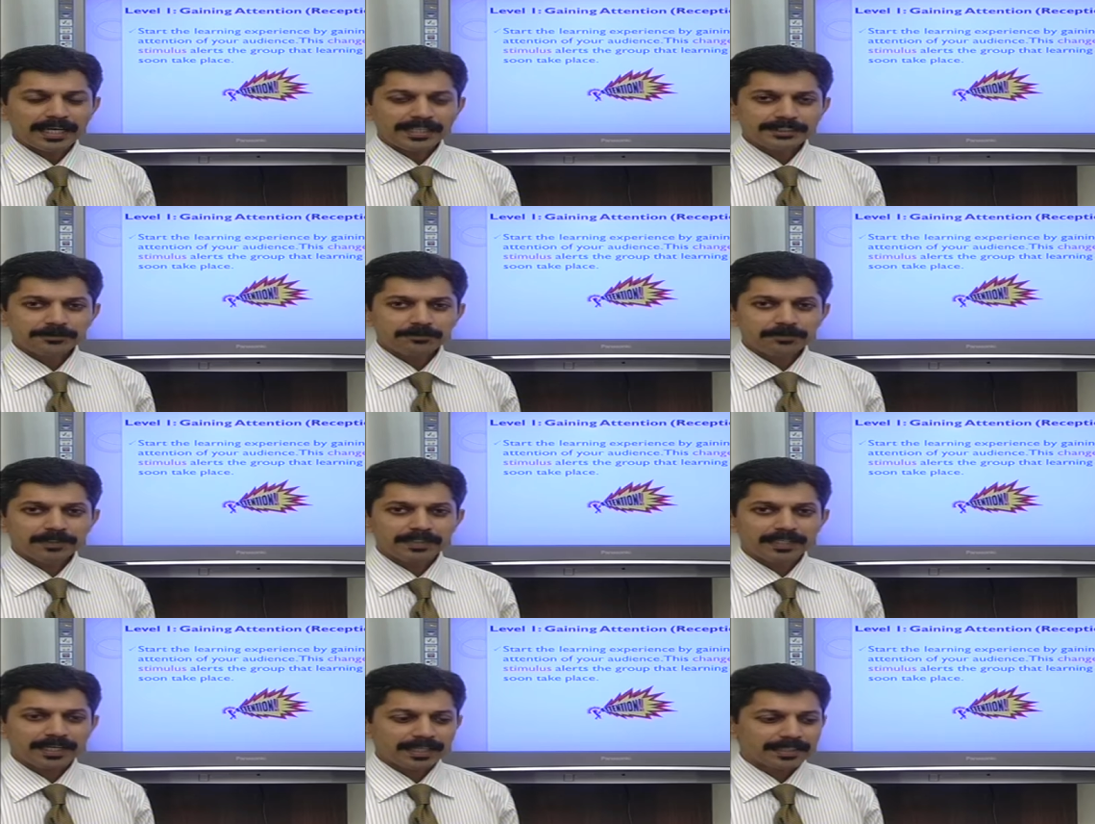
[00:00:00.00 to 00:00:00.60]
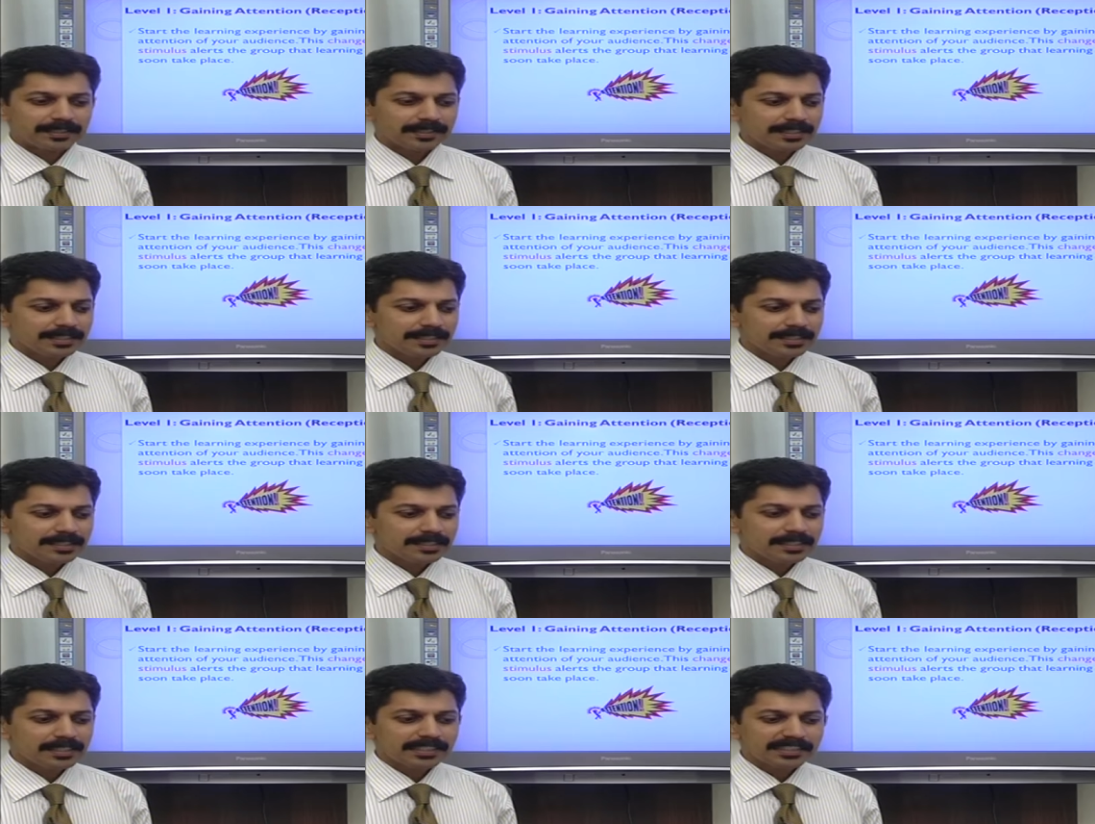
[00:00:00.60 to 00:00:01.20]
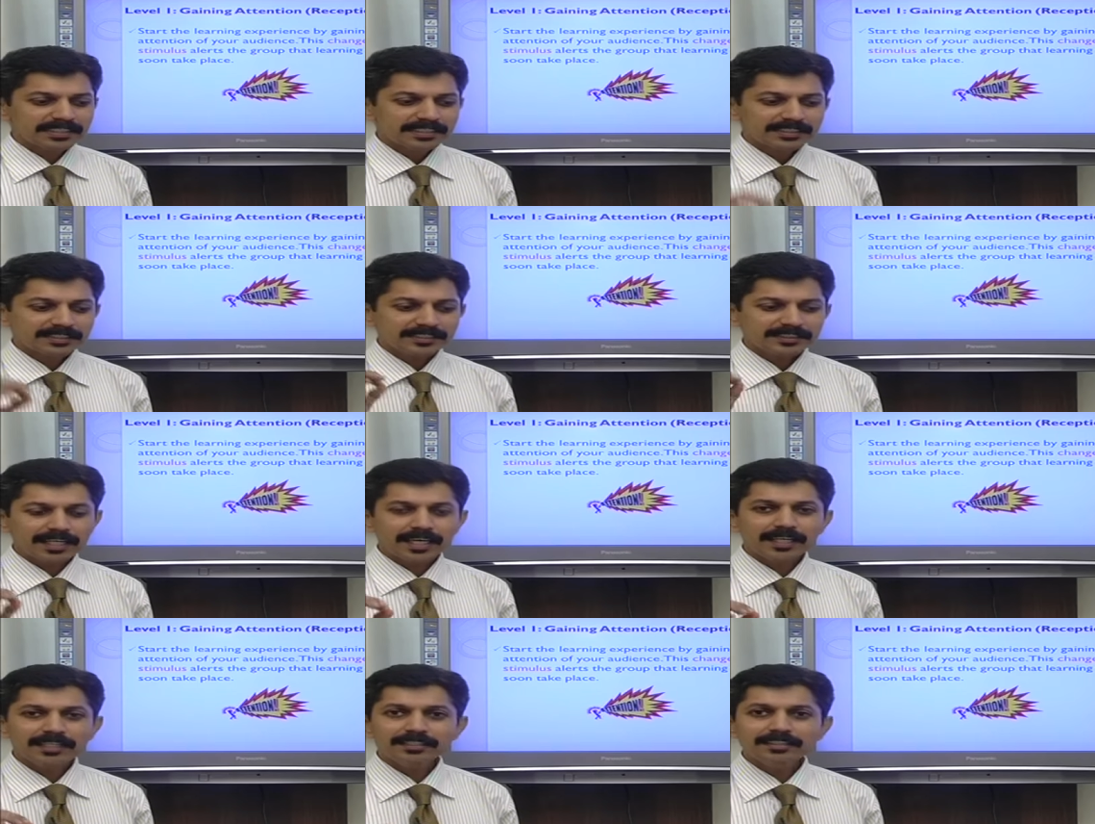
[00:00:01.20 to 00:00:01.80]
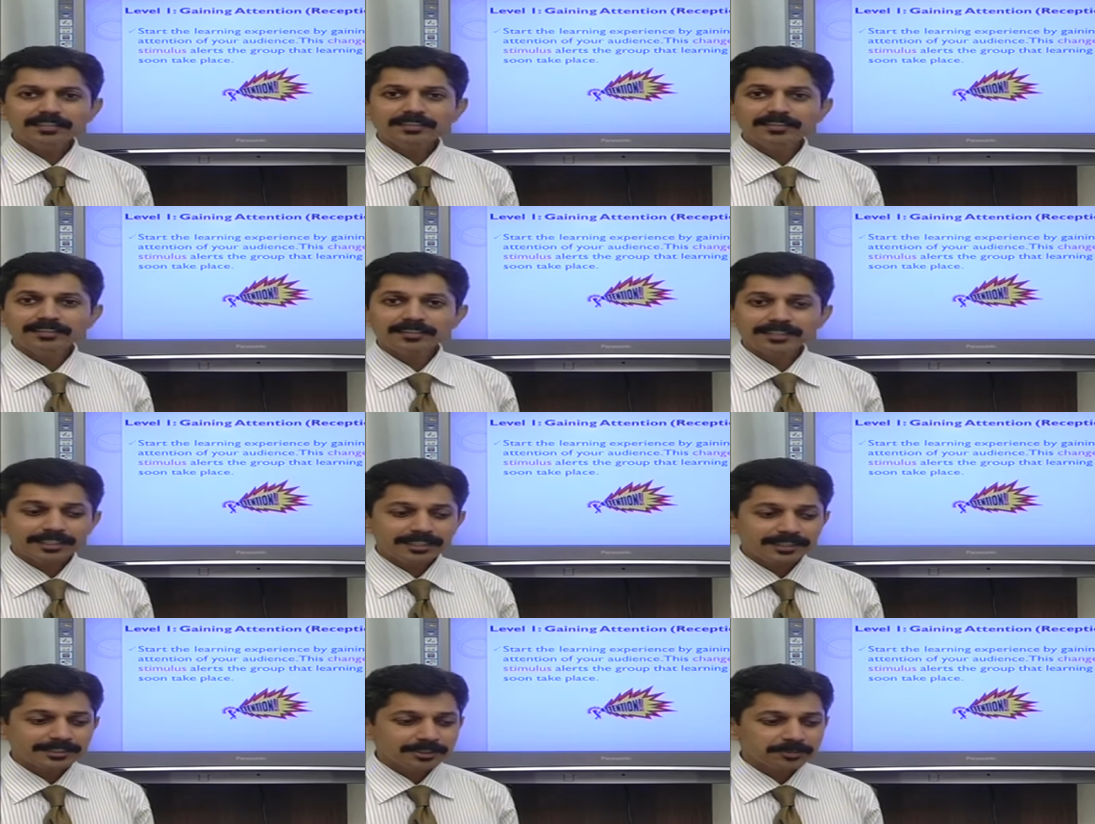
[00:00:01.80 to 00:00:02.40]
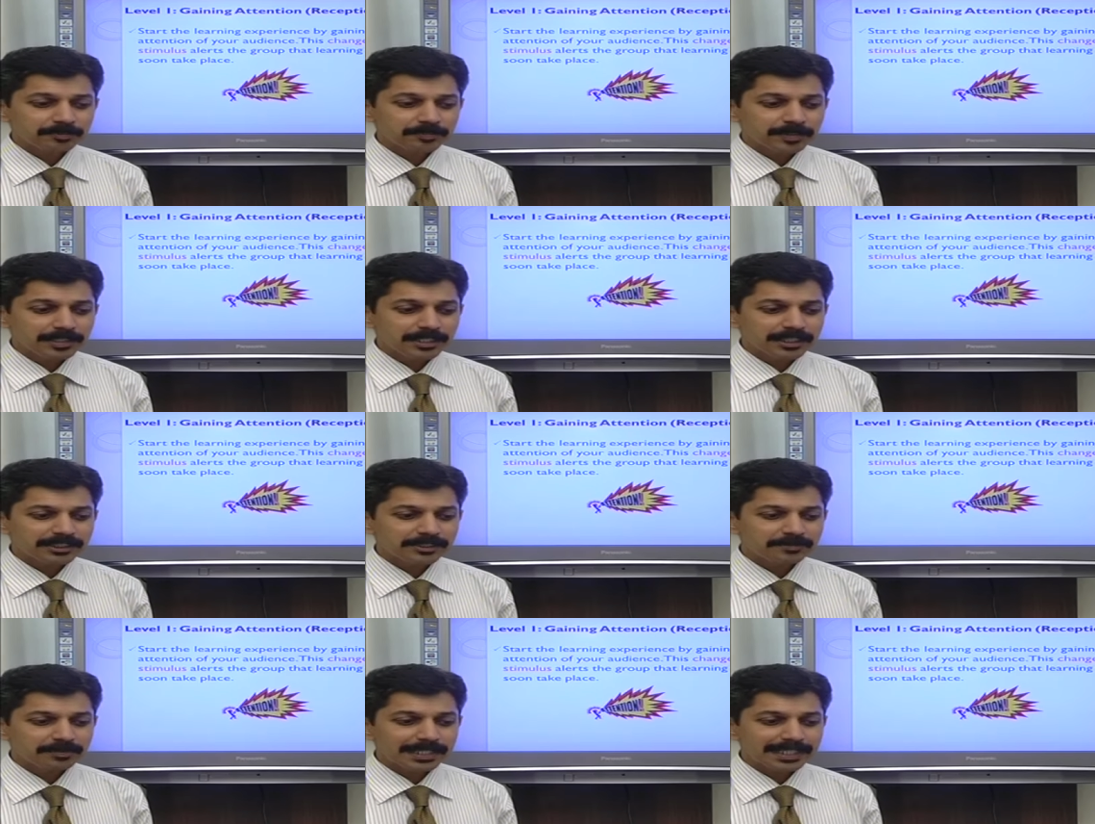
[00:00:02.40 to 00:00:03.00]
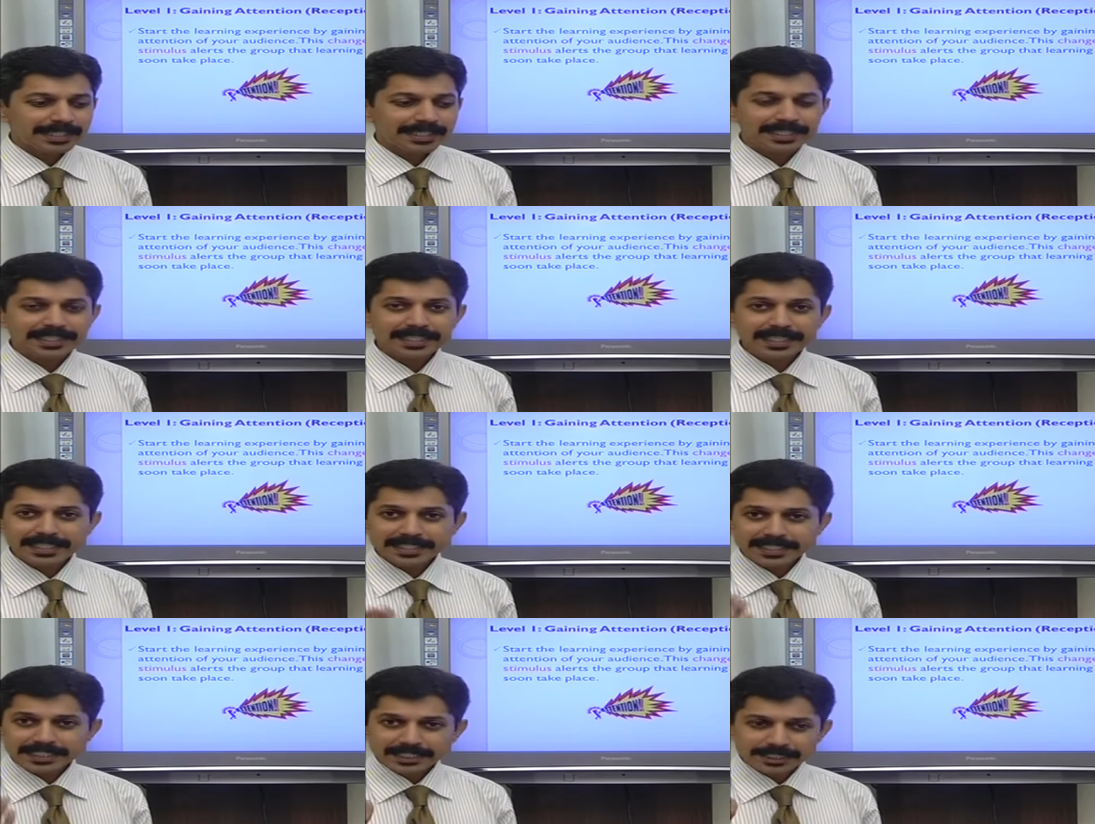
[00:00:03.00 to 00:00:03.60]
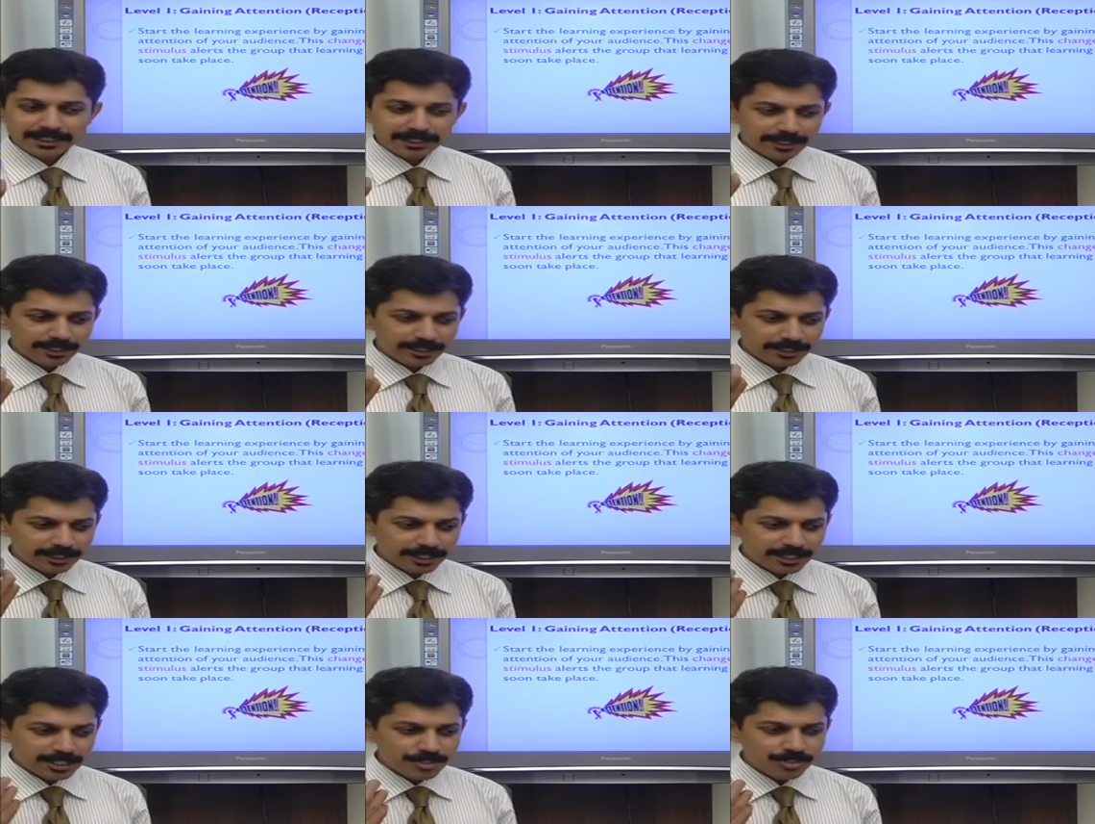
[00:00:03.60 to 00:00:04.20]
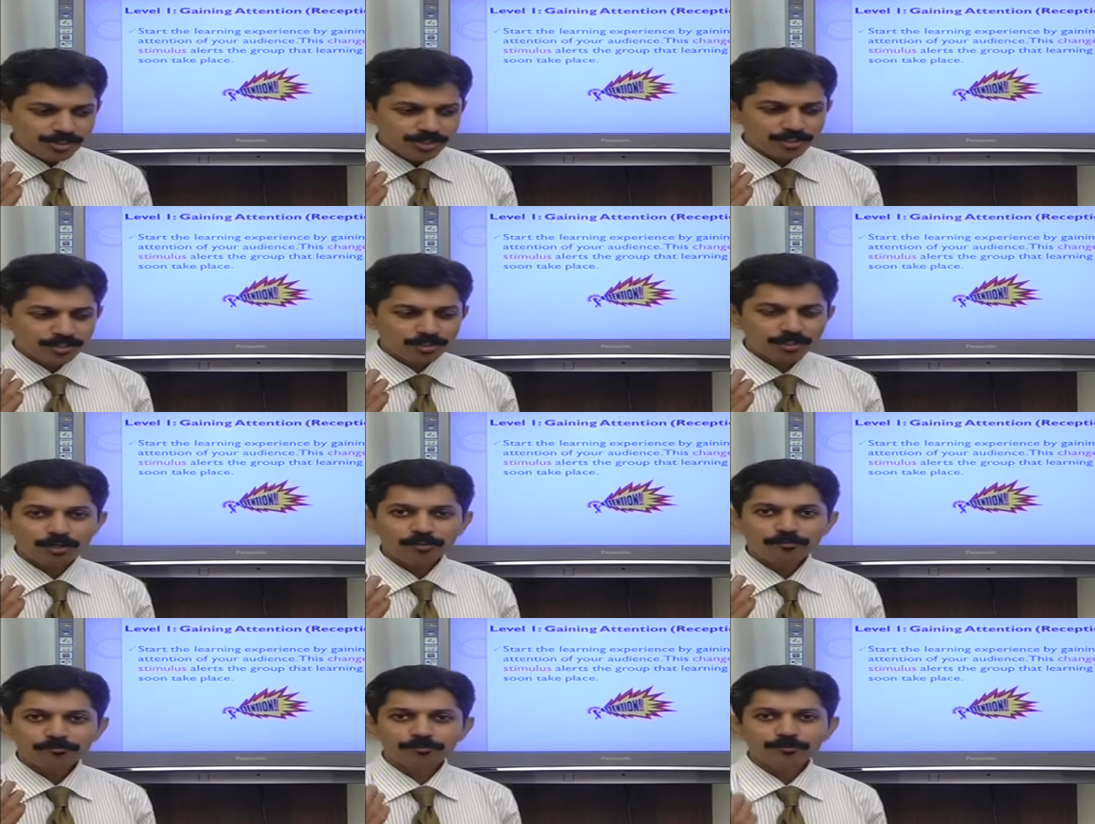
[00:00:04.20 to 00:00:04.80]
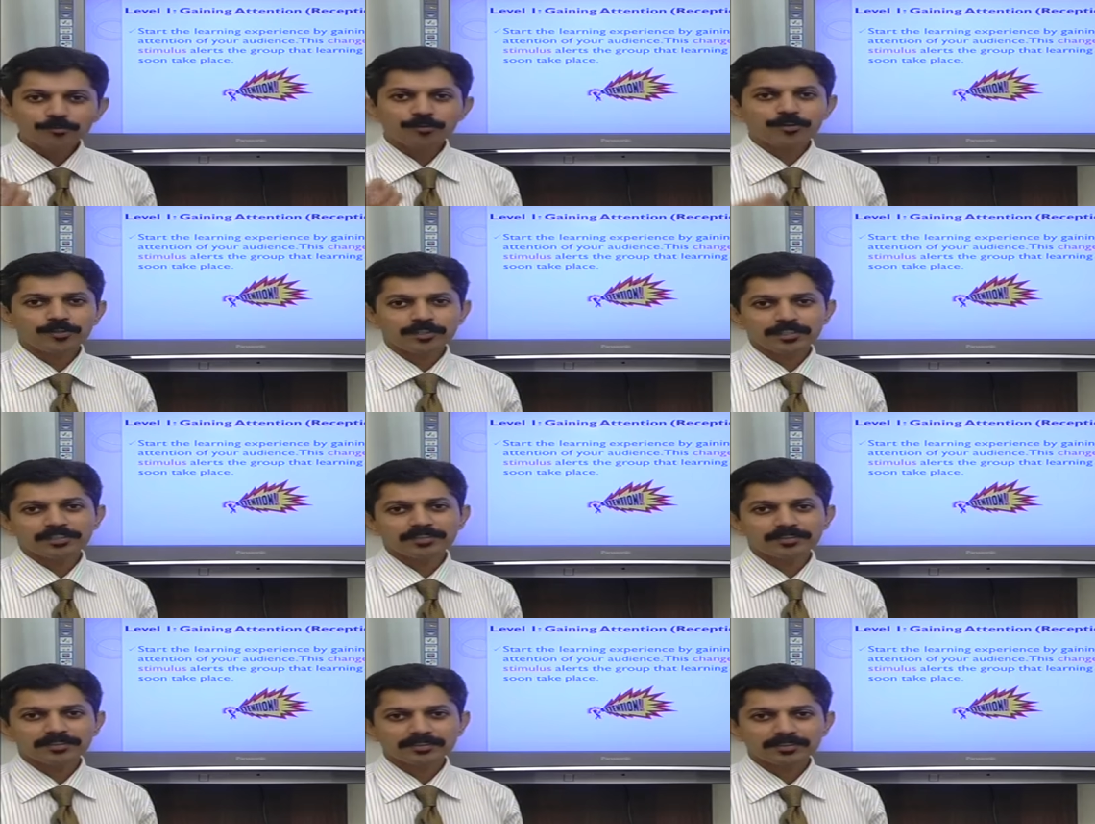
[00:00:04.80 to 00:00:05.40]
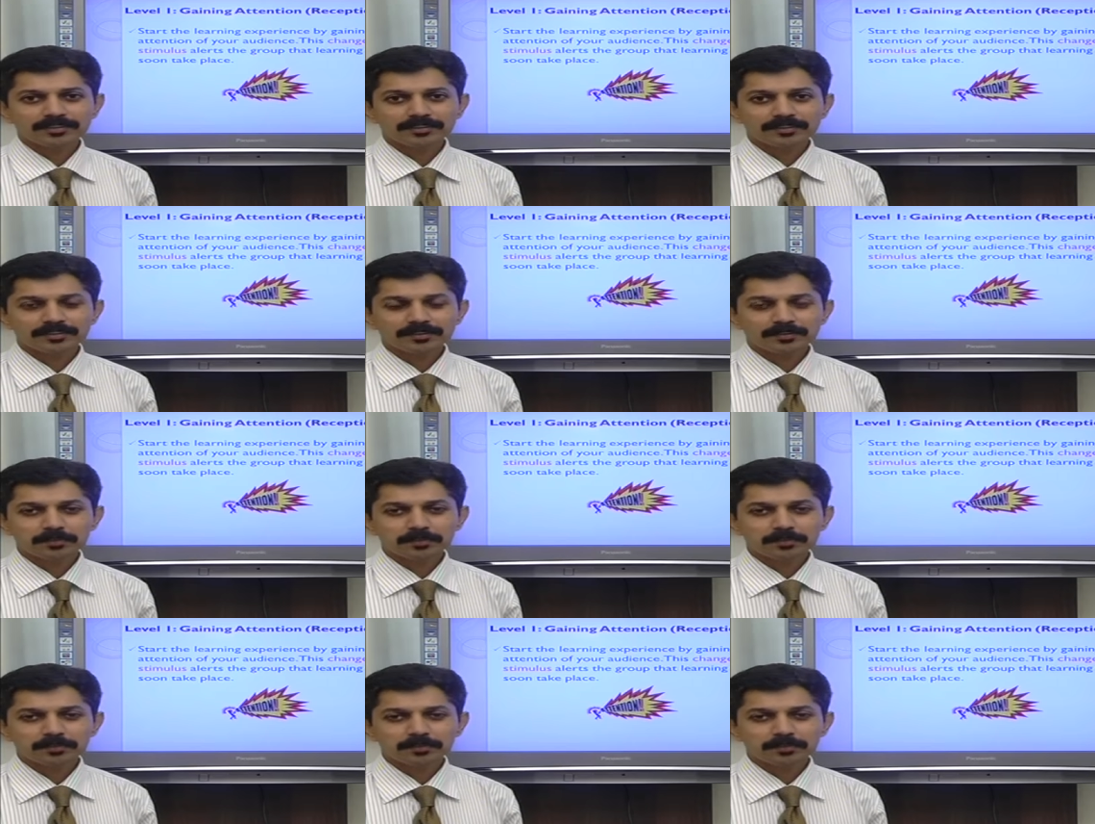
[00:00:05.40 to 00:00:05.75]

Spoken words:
As per Gagne, start the learning experience by gaining the attention of your audience,